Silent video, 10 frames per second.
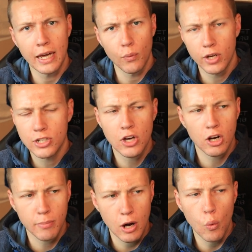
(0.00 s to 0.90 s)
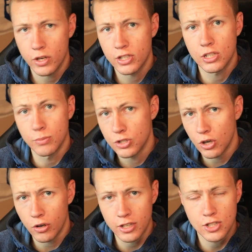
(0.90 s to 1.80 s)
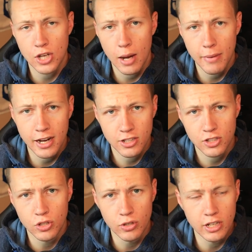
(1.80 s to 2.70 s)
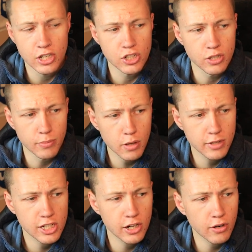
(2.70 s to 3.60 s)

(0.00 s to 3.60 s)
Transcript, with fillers: And we can talk about why systems start and stop executing in just a moment here.